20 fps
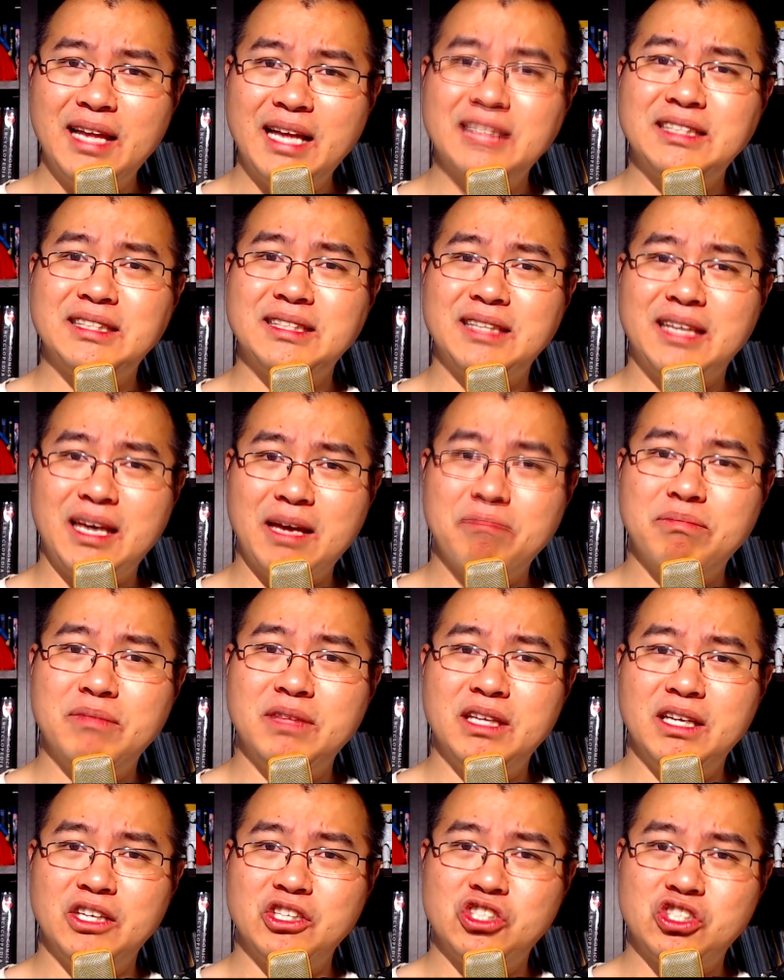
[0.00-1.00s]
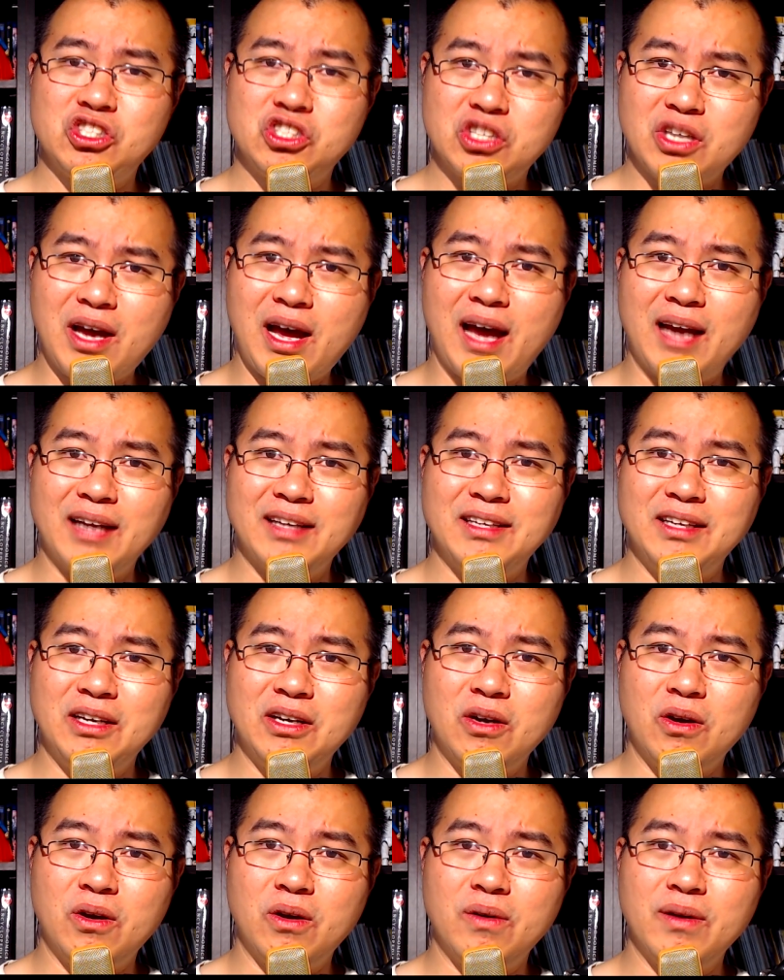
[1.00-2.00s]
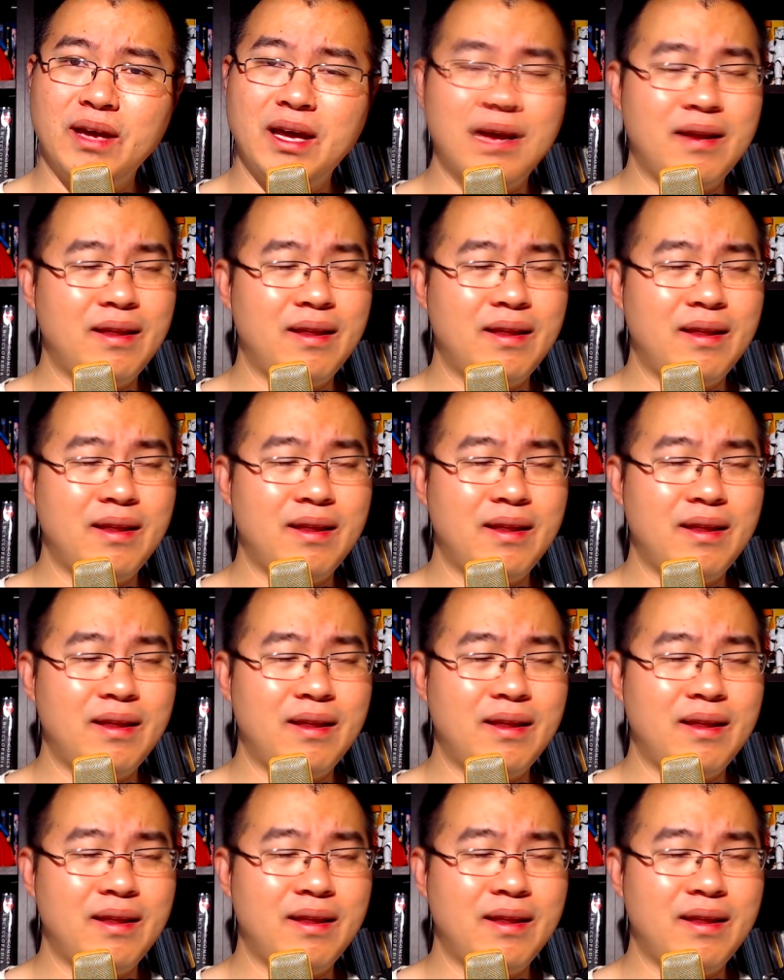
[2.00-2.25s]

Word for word: let's skip this shot, you know.